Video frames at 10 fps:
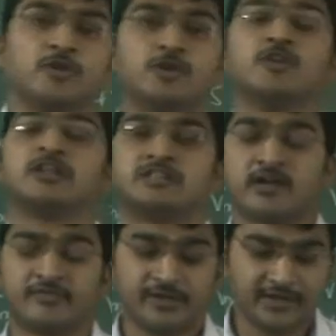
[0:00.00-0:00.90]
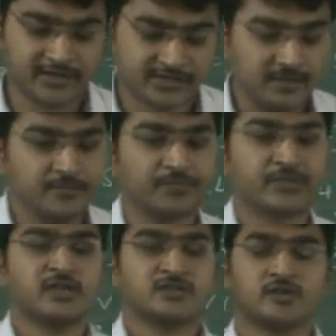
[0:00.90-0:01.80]
dual nature of radiation.
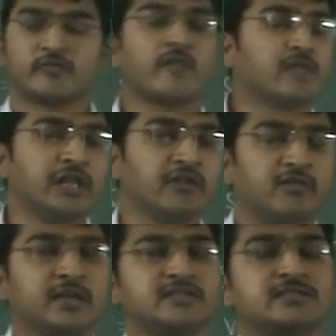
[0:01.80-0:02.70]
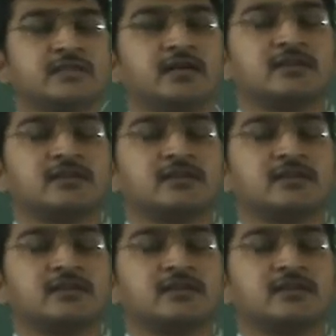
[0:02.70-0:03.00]
So quickly revise.